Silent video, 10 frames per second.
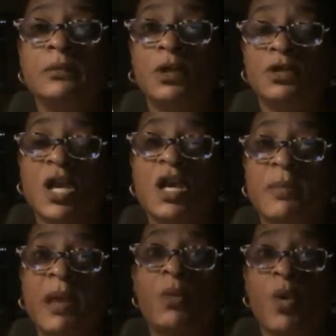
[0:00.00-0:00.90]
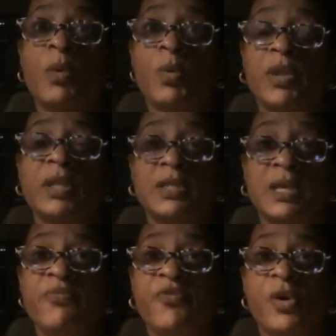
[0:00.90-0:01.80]
You know, talking about a woman with a
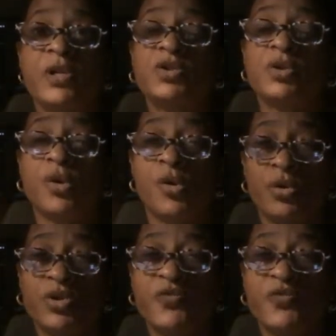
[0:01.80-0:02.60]
deep voice or a hoarse